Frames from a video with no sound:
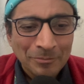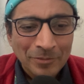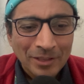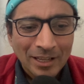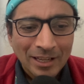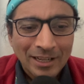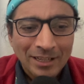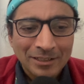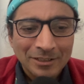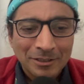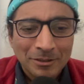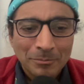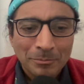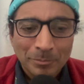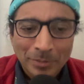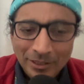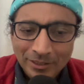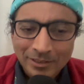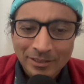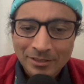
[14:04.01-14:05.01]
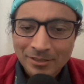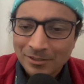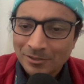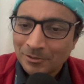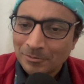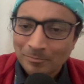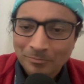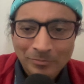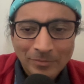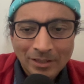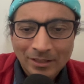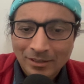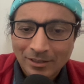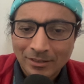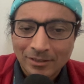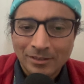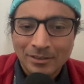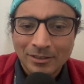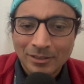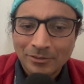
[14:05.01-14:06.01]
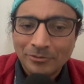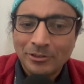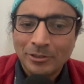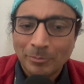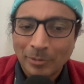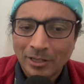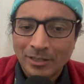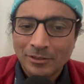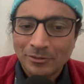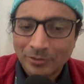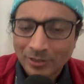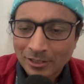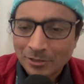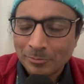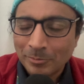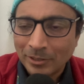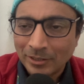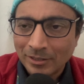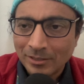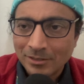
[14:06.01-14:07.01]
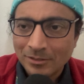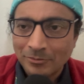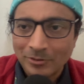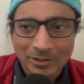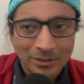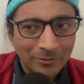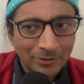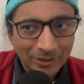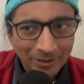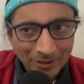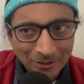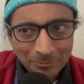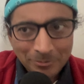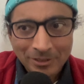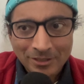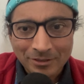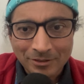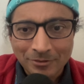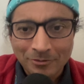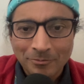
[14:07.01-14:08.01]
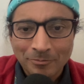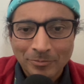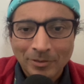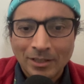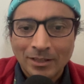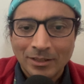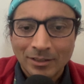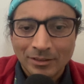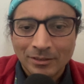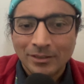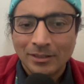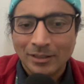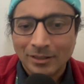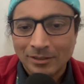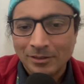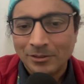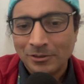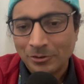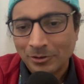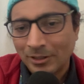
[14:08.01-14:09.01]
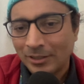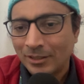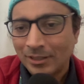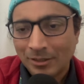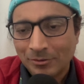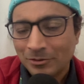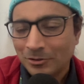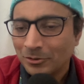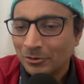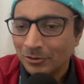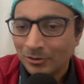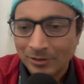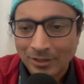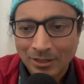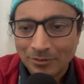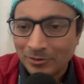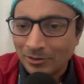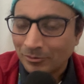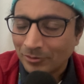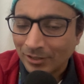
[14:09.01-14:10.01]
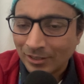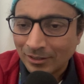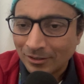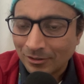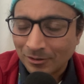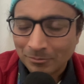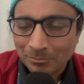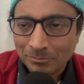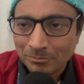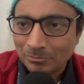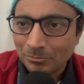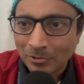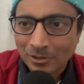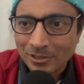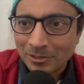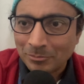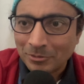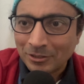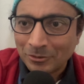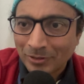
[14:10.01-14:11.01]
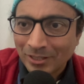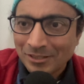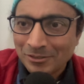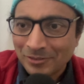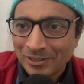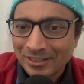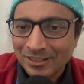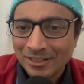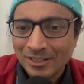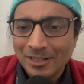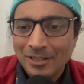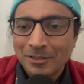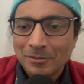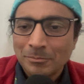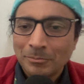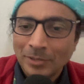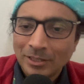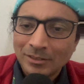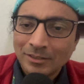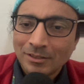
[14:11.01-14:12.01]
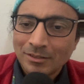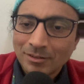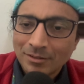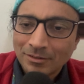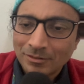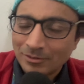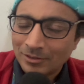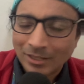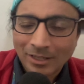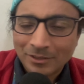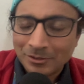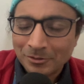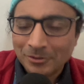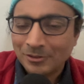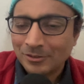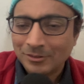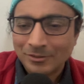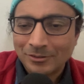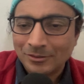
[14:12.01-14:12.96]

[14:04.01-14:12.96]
And berries, if you're buying fresh berries, which are very expensive, then you really have to go every week, possibly twice a week. But I don't